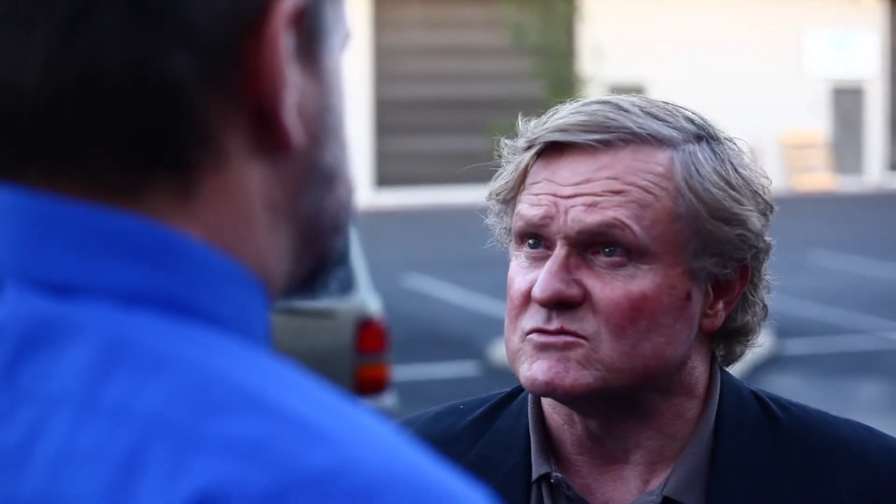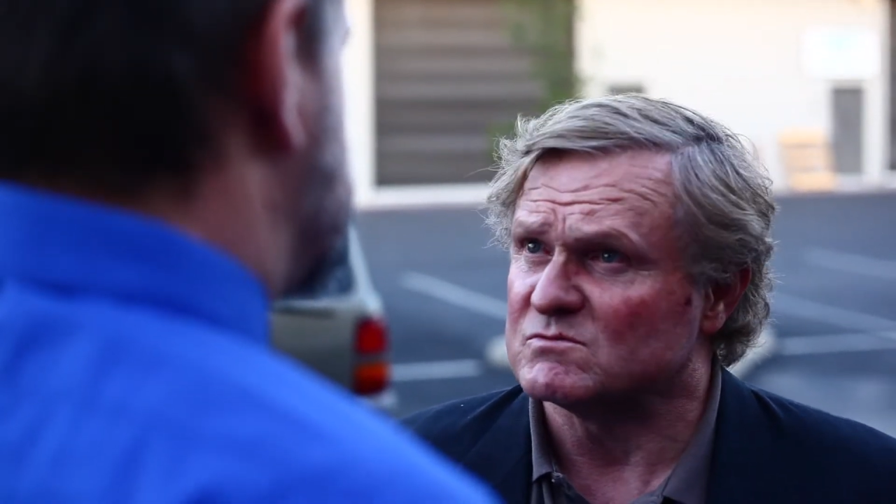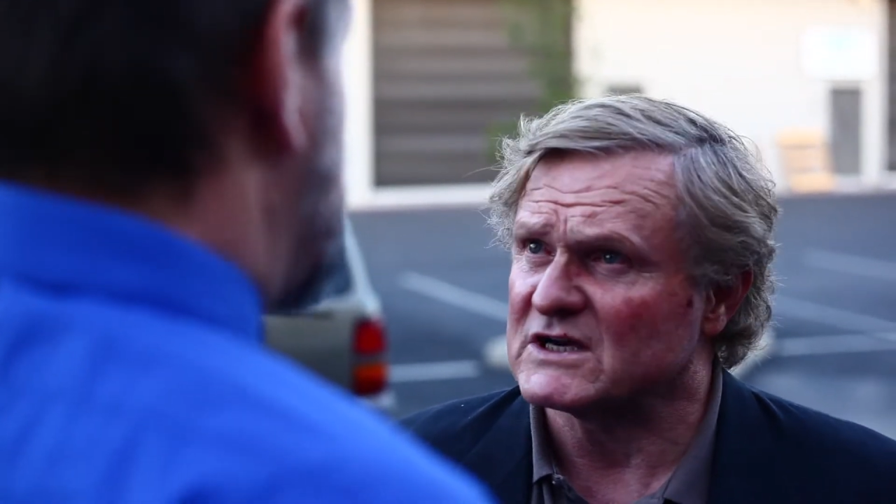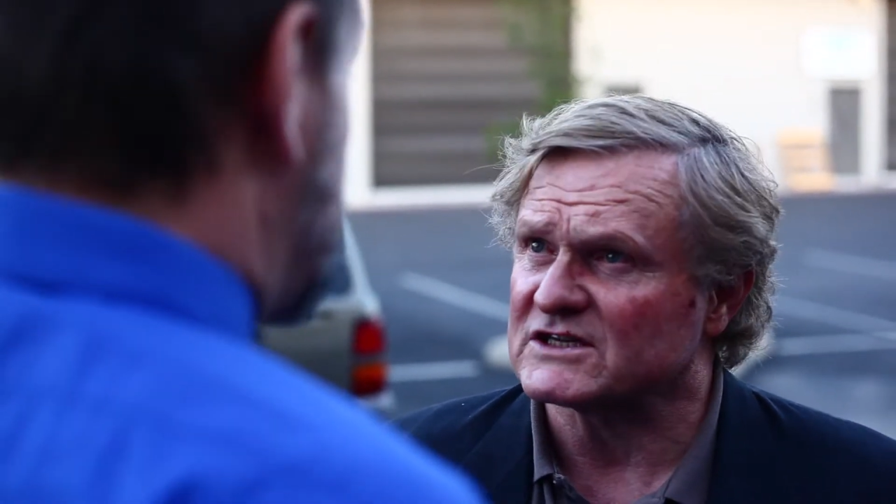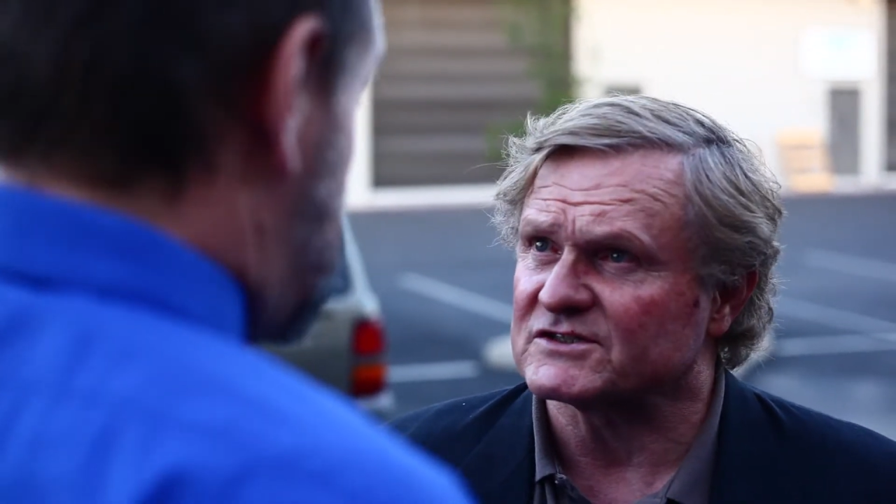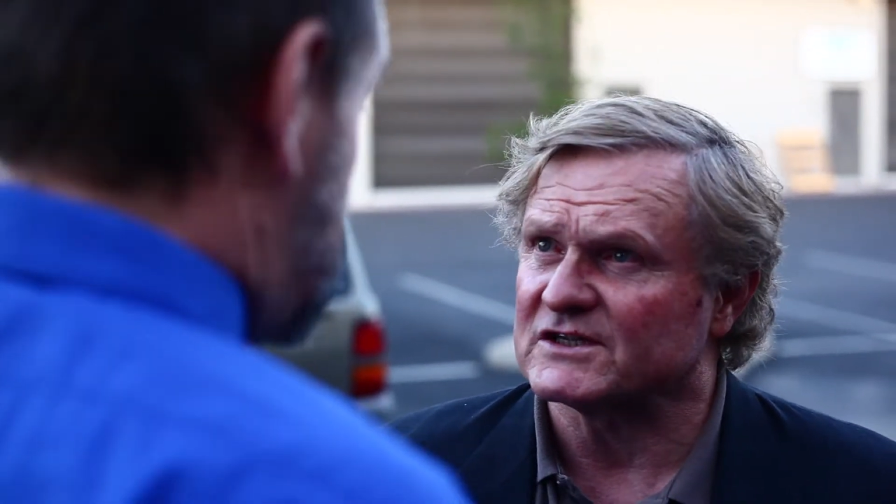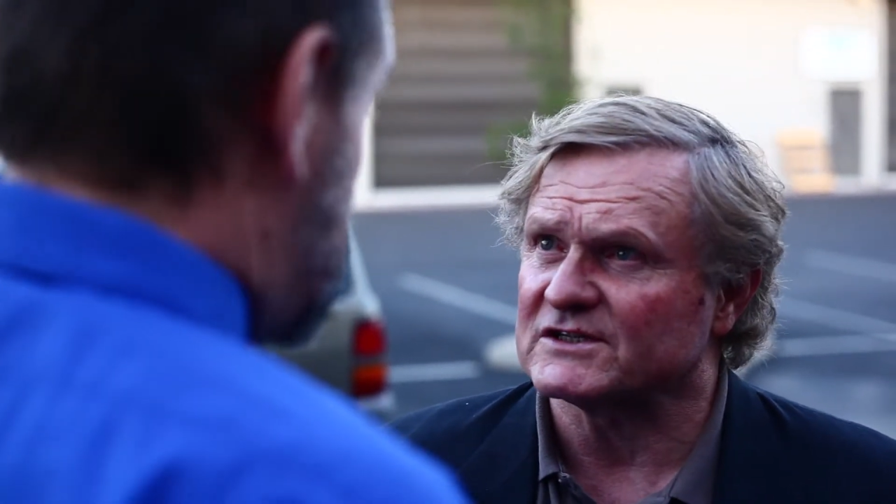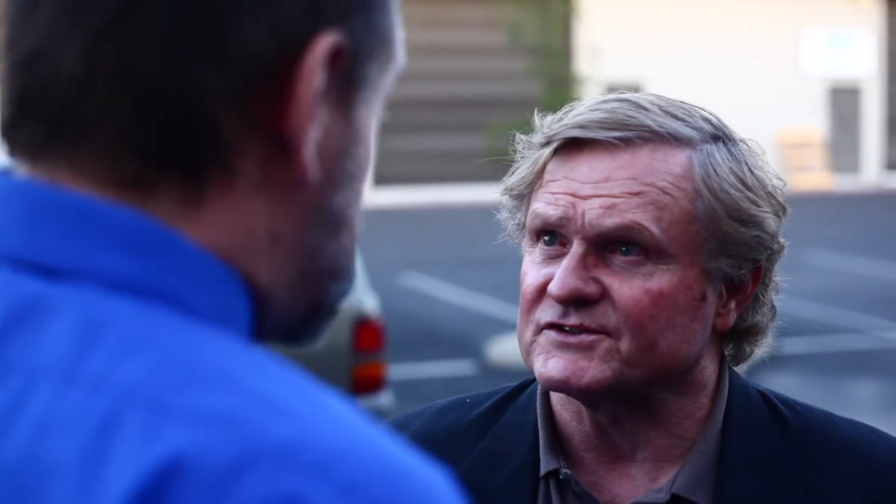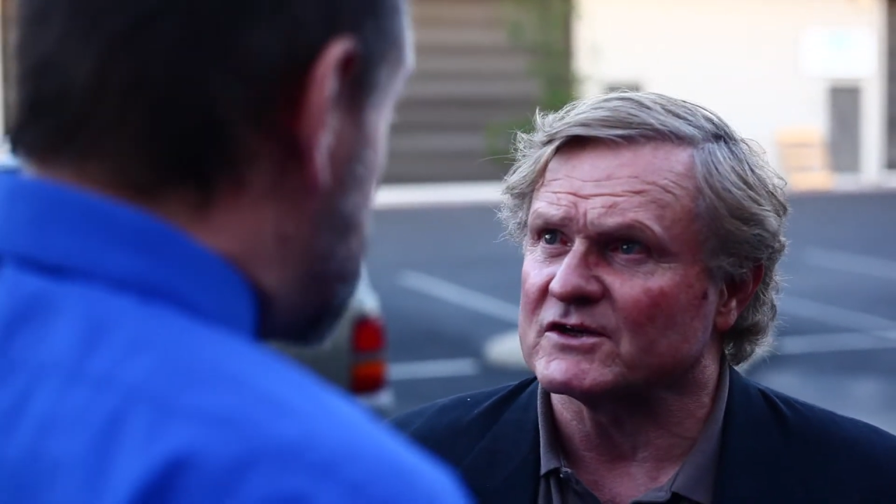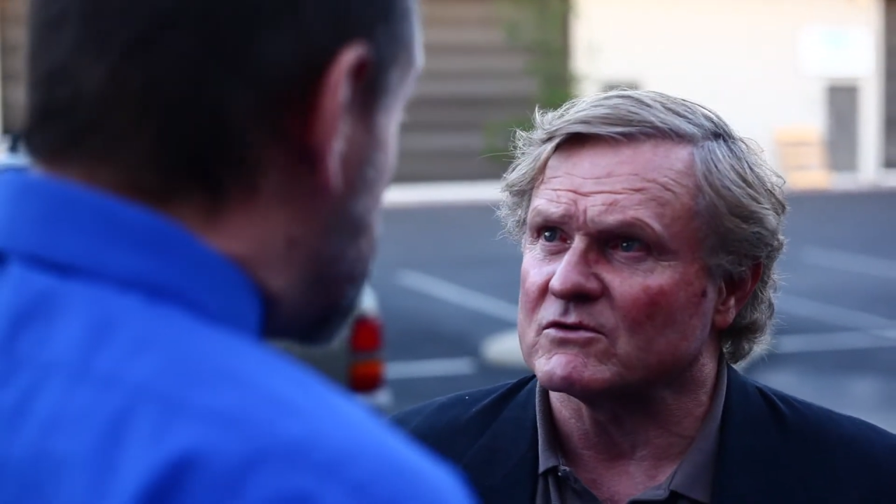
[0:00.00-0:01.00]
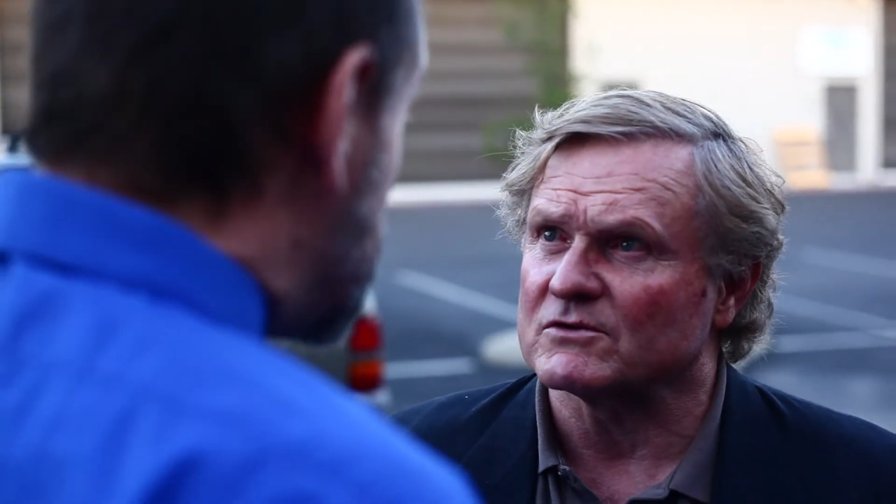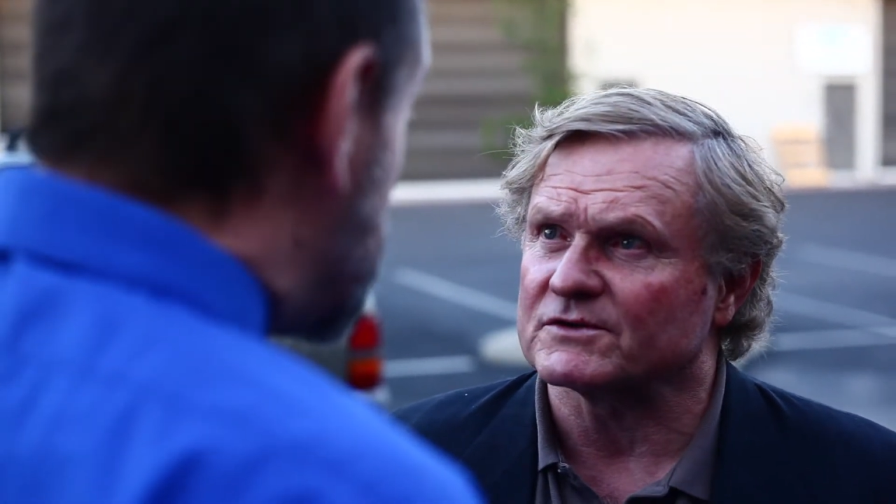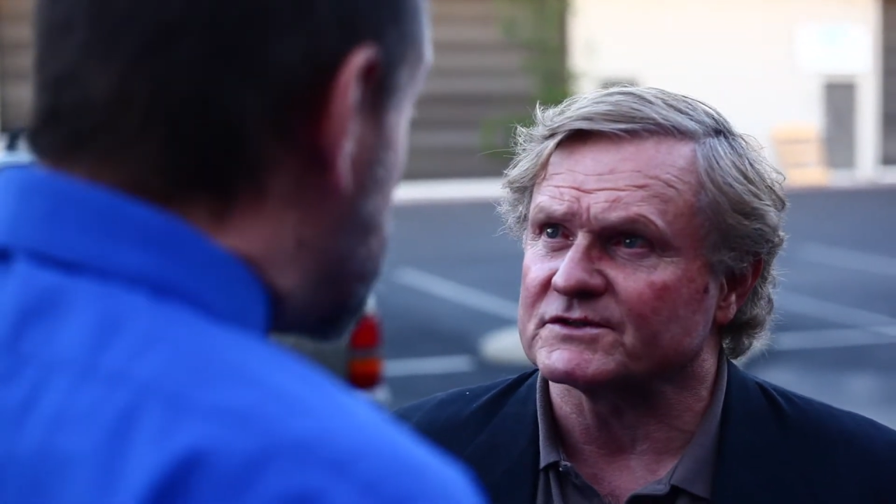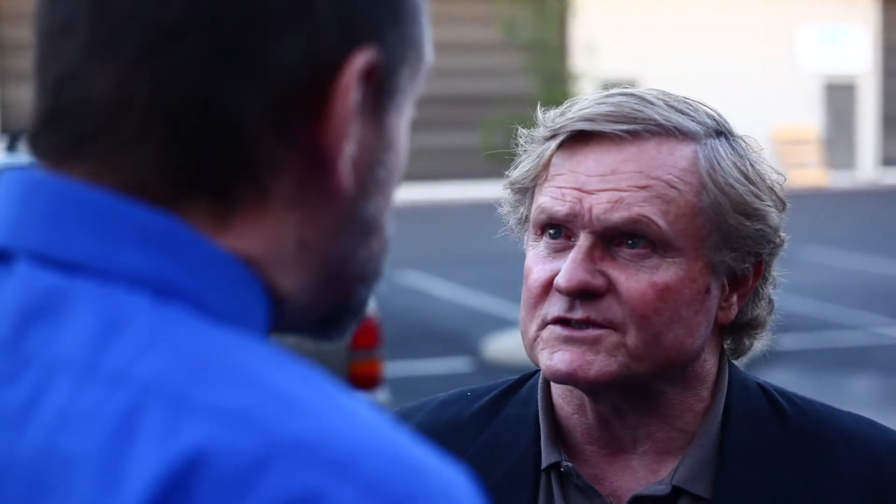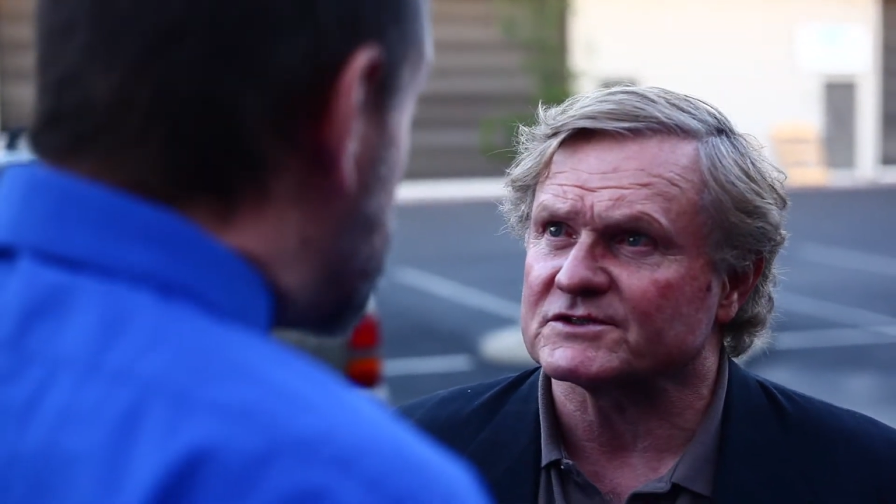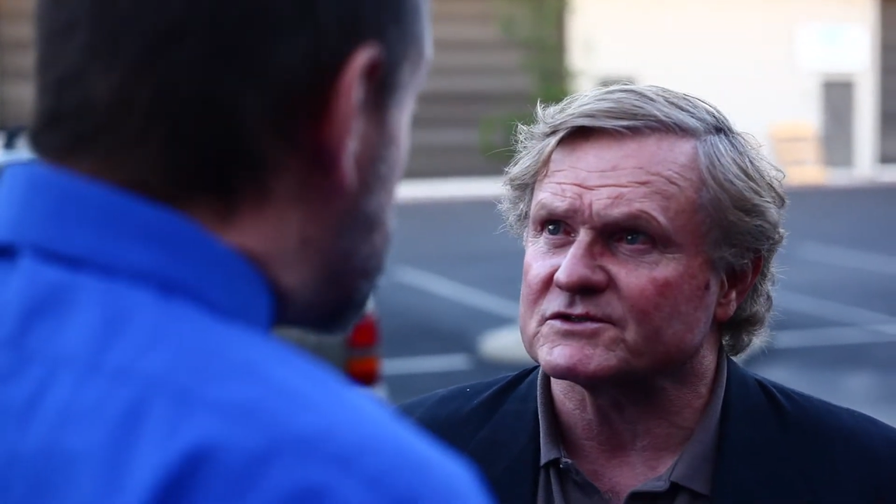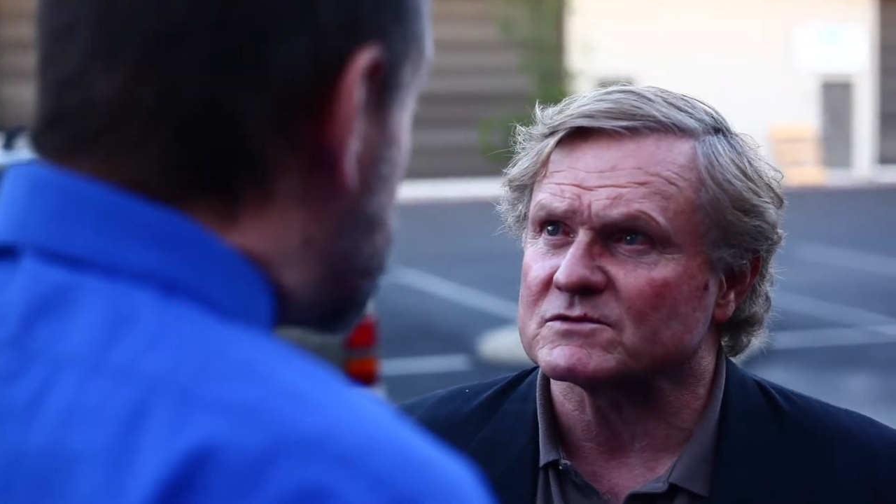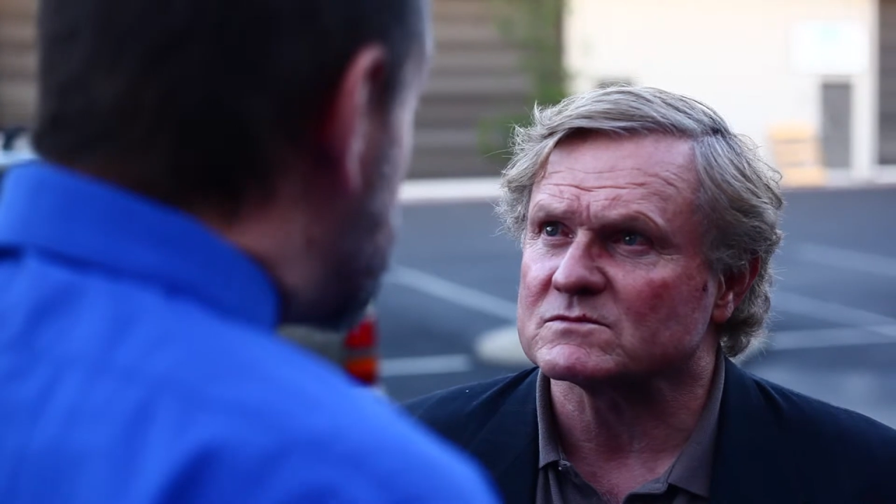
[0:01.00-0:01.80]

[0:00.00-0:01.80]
Max Nelson orders.